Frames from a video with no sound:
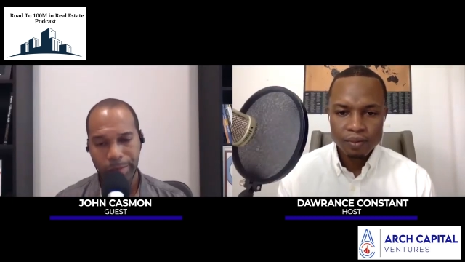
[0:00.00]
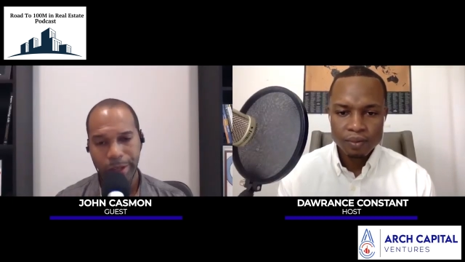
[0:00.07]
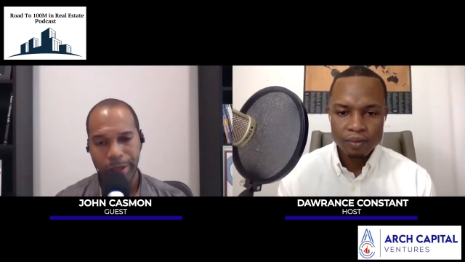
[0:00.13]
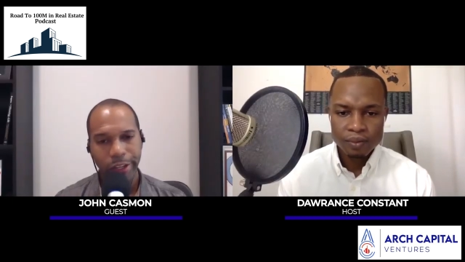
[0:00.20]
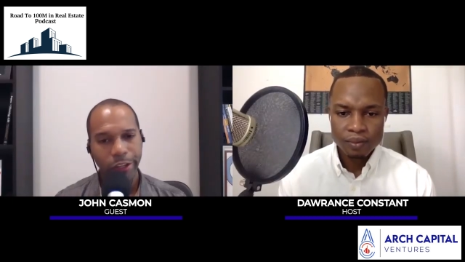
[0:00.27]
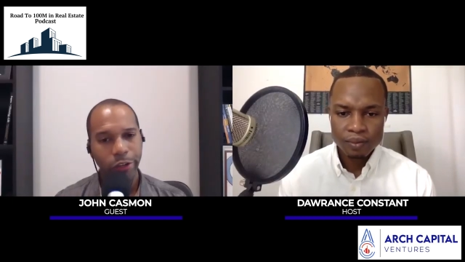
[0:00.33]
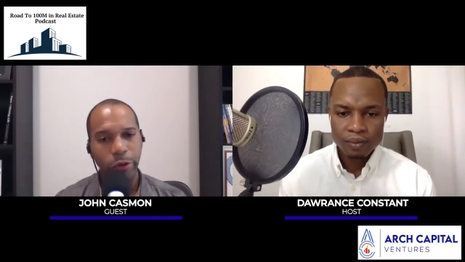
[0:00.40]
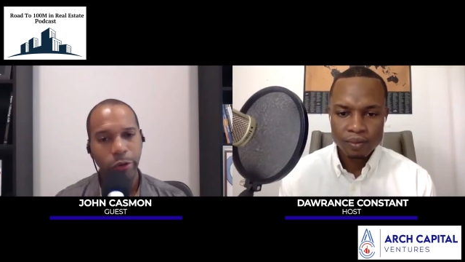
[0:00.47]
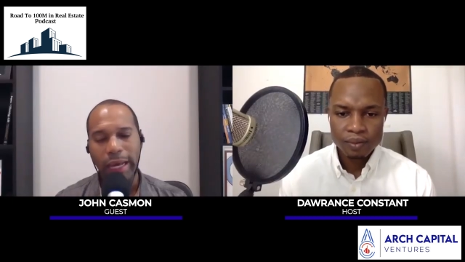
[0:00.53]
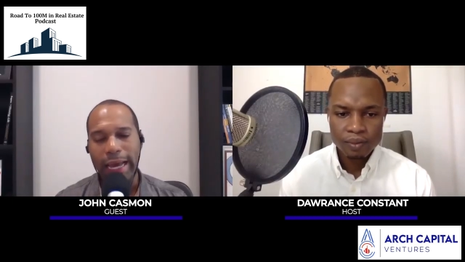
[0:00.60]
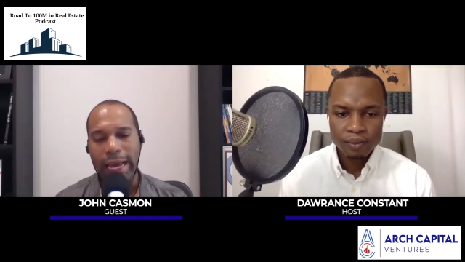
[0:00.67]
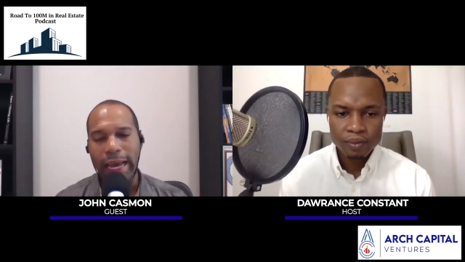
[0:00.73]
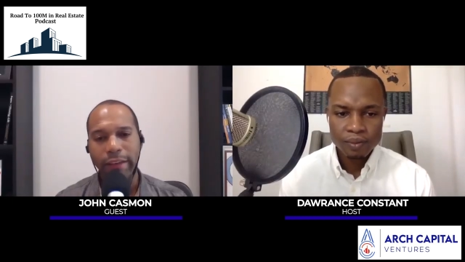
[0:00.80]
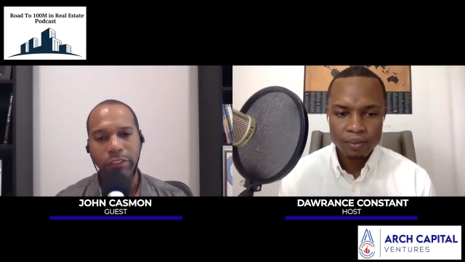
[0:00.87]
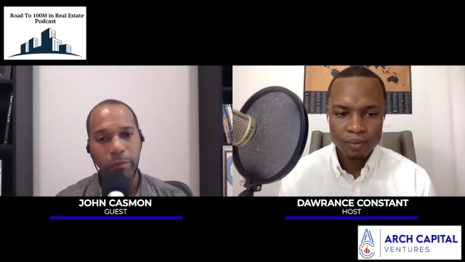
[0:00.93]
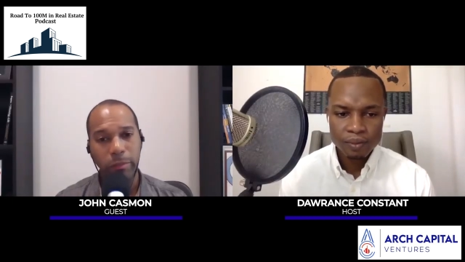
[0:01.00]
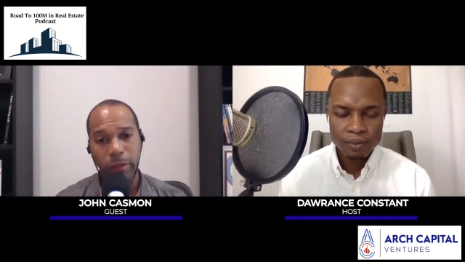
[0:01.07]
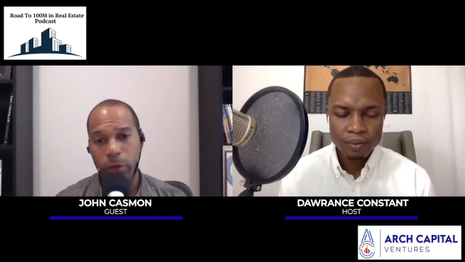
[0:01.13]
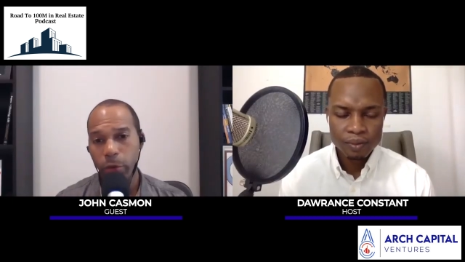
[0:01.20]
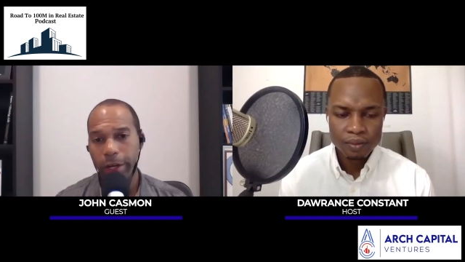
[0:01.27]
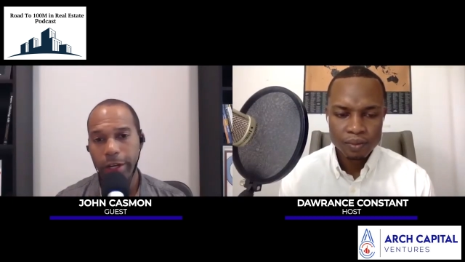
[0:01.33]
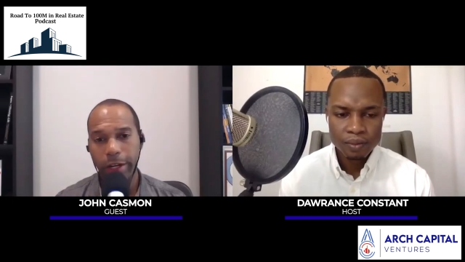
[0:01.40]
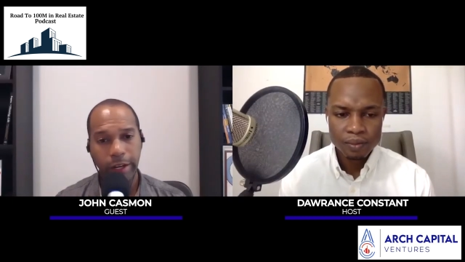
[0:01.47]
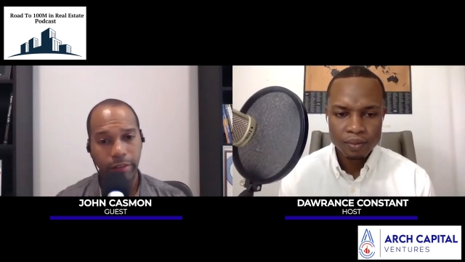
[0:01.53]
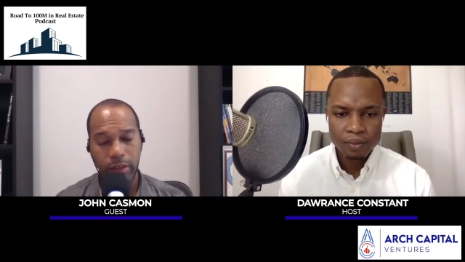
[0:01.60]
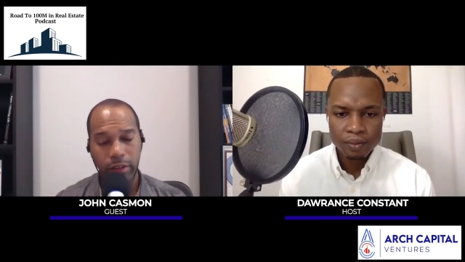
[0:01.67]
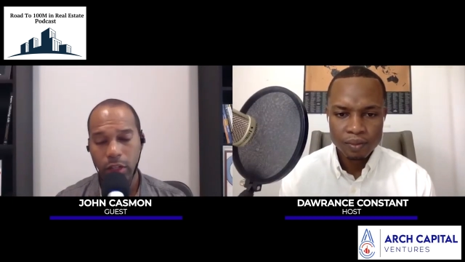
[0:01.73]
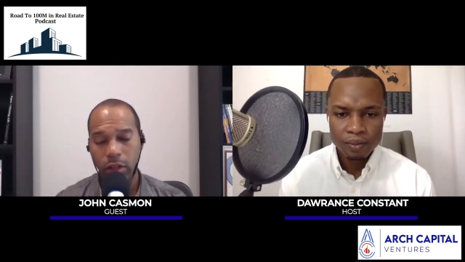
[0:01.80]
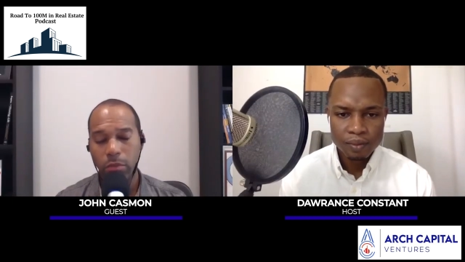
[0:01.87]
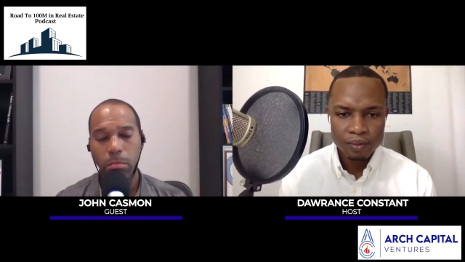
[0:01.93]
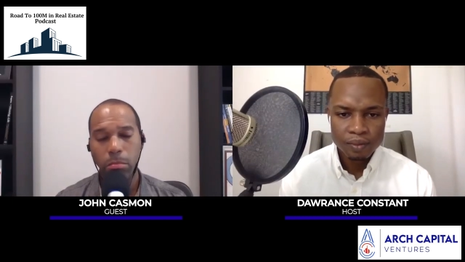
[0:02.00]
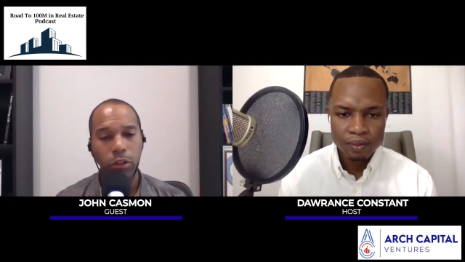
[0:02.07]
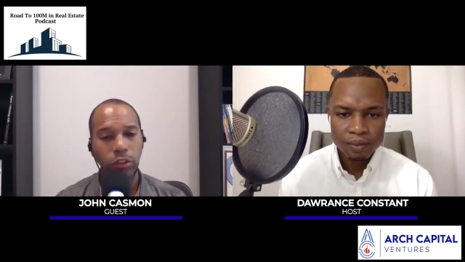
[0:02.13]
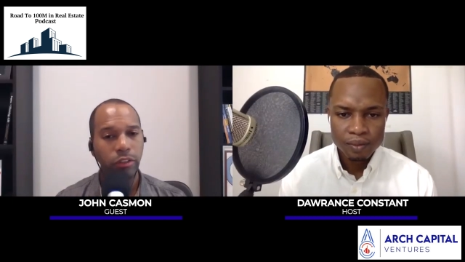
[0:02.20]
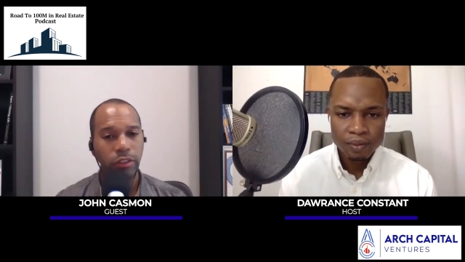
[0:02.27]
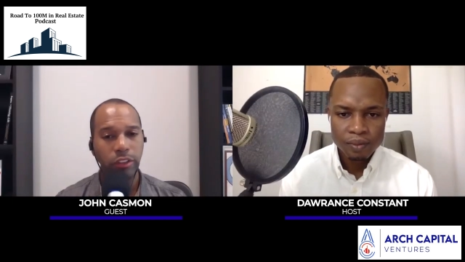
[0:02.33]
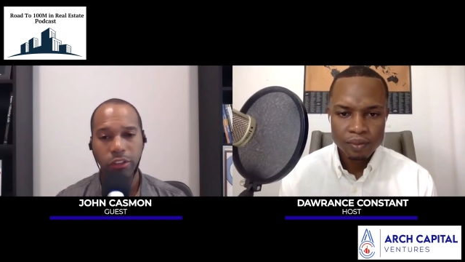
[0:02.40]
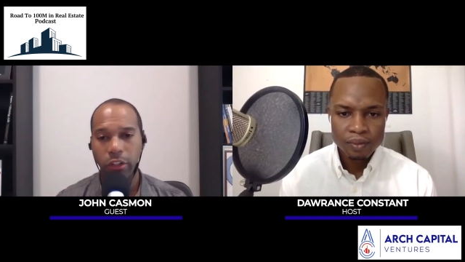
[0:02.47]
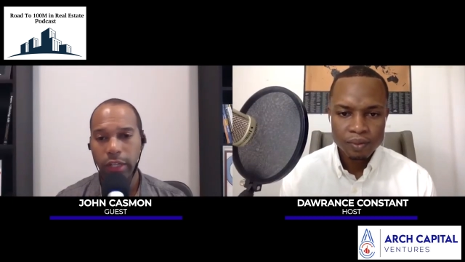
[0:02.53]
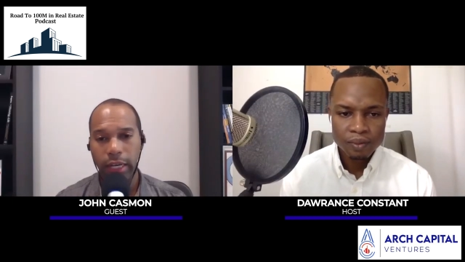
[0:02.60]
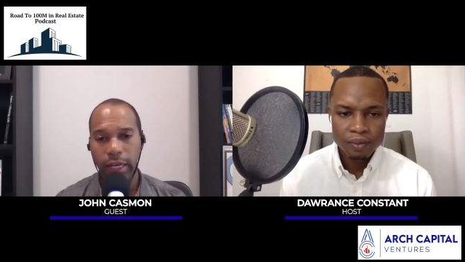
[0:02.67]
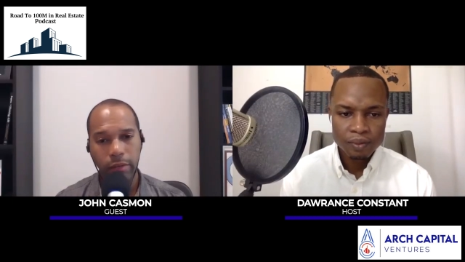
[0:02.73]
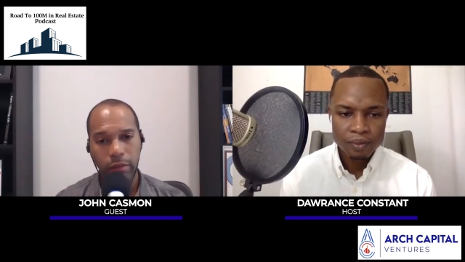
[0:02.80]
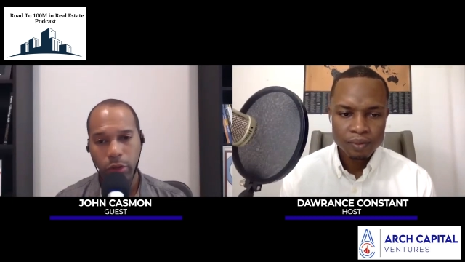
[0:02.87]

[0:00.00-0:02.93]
Speaker 1: You don't have to be great at everything. Most of us are not.